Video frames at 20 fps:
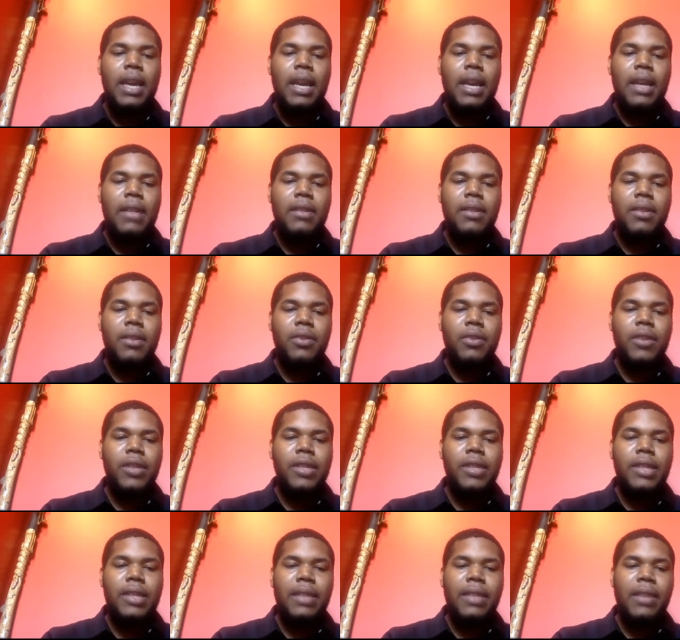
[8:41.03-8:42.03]
And so there
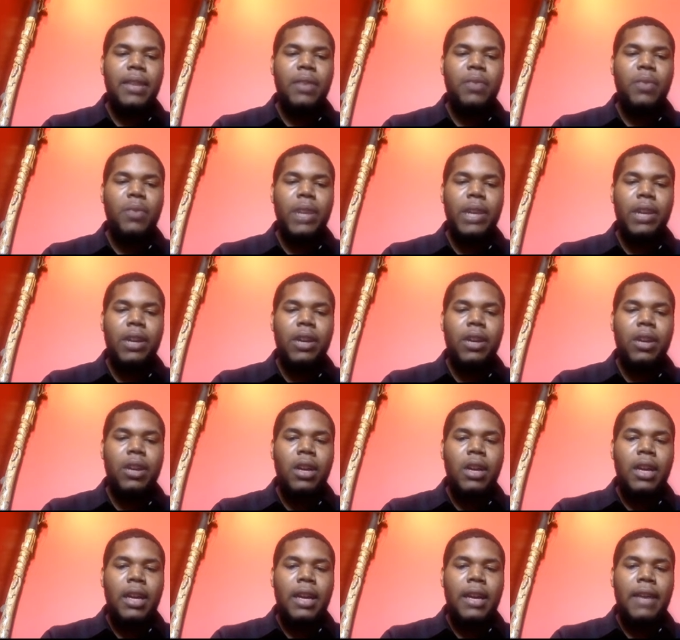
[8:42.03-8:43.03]
is something where
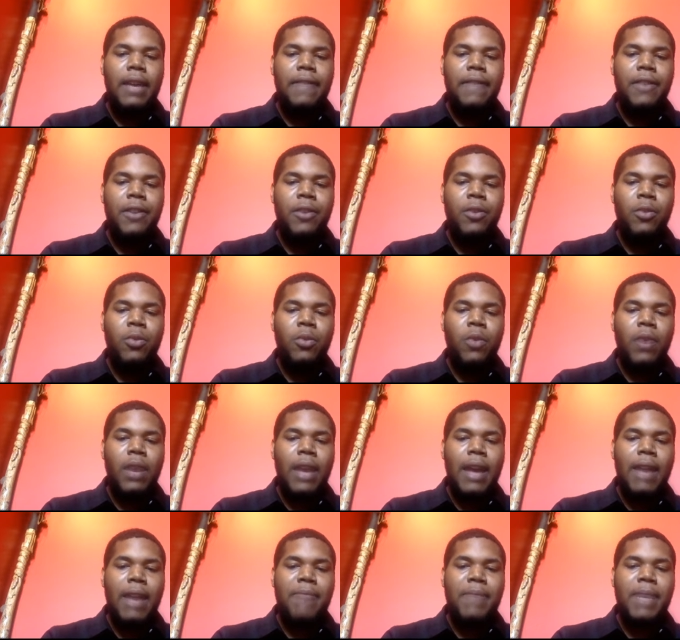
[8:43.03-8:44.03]
if you
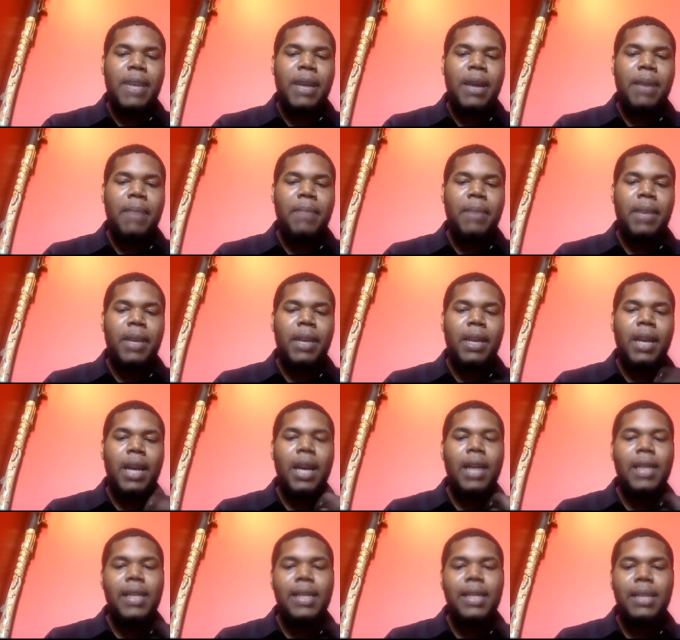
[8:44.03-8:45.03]
have become
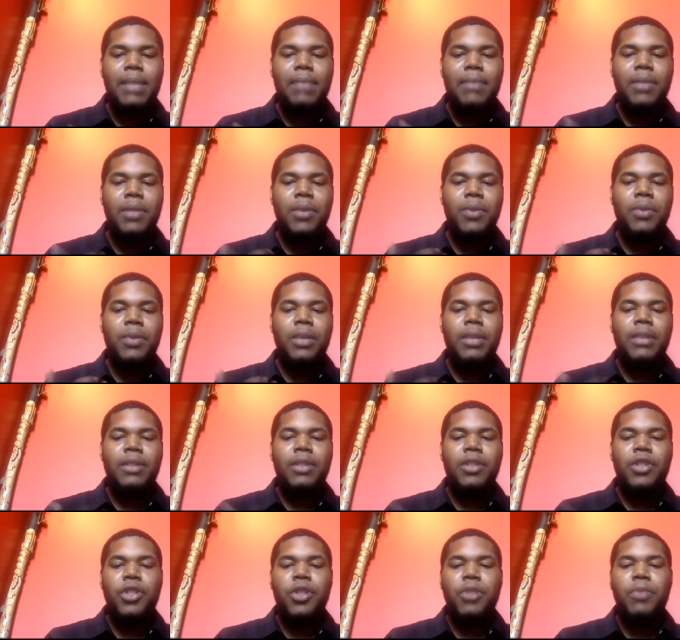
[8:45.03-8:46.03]
accustomed to
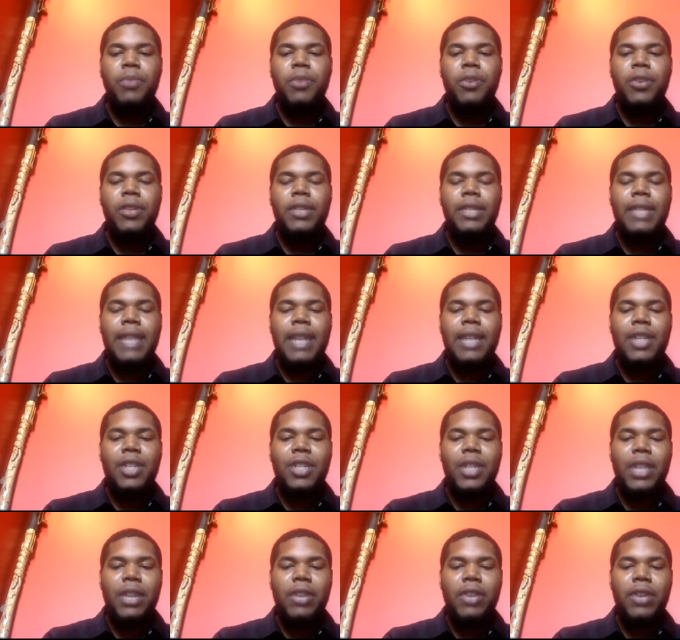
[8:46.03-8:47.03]
this Jupiter and
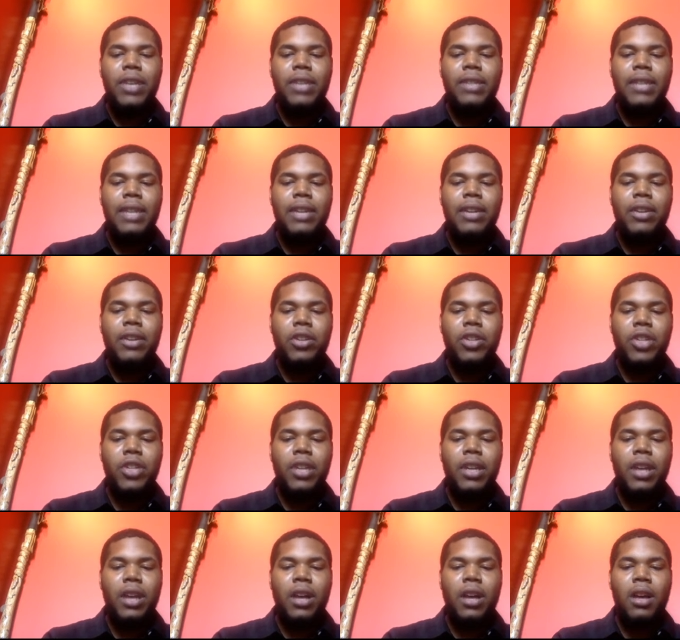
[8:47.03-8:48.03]
Sagittarius
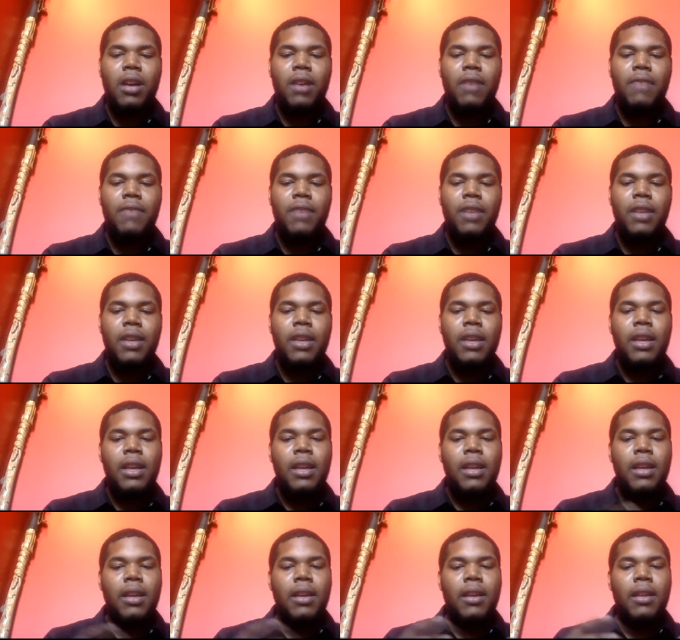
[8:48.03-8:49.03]
energy of
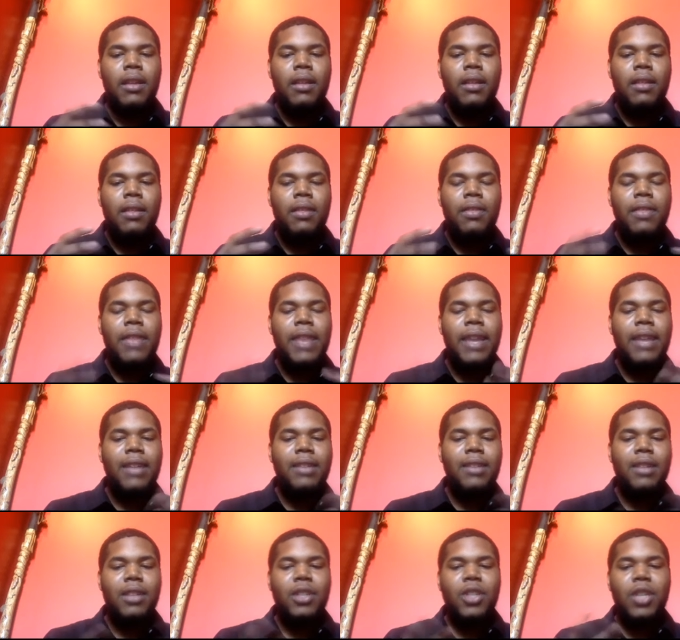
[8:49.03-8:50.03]

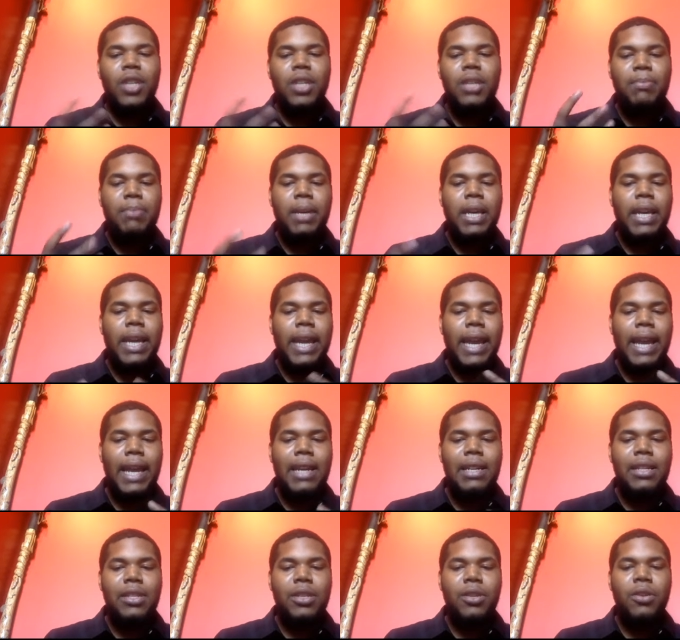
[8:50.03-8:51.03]
things just being
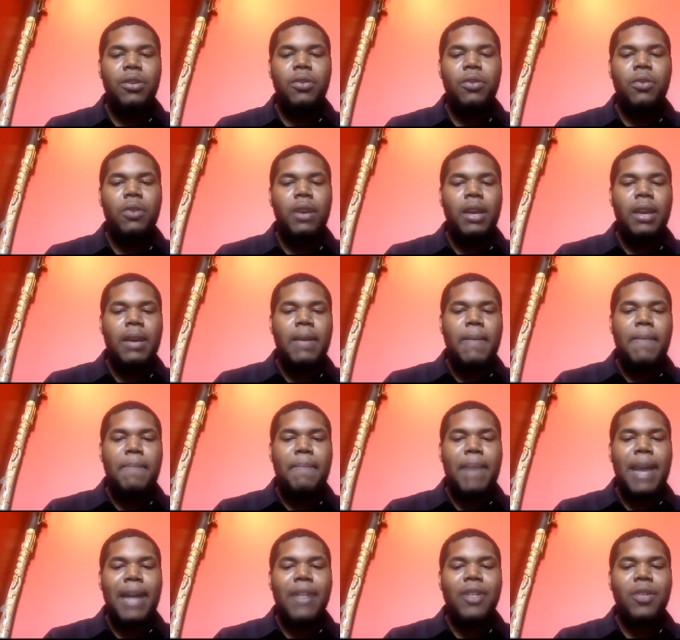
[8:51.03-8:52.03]
handed to you,
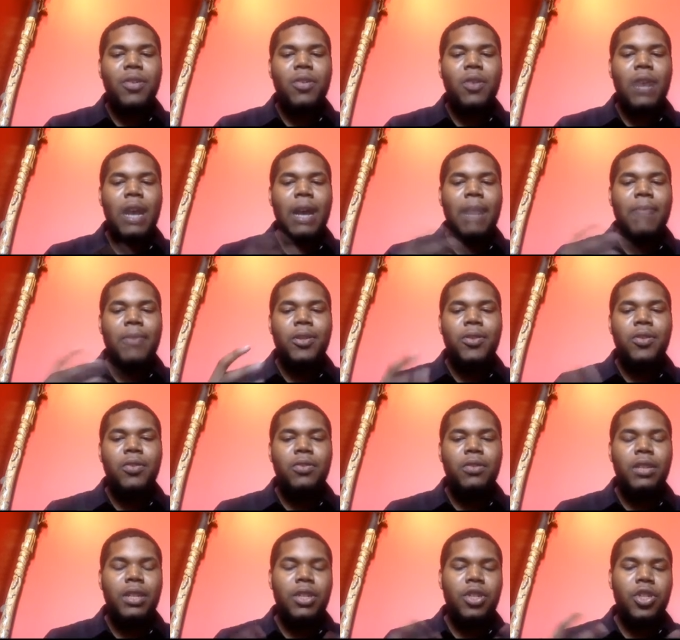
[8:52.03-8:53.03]
magical
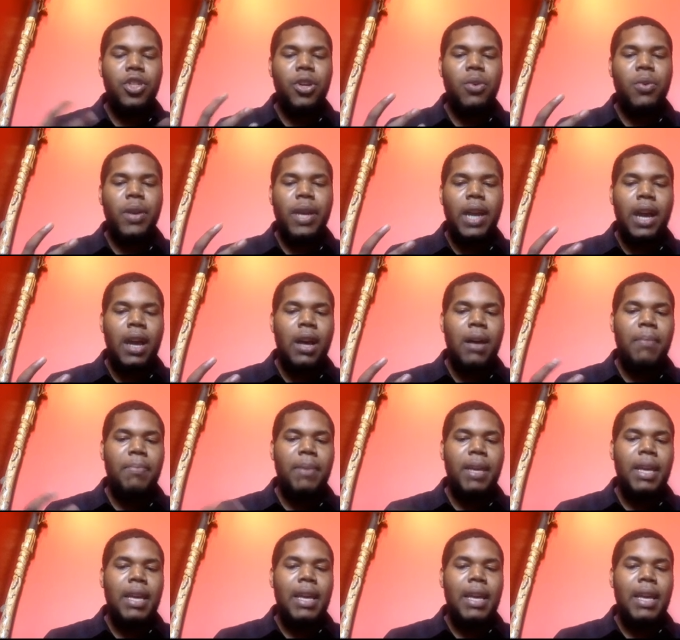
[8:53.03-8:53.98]
opportunities showing up,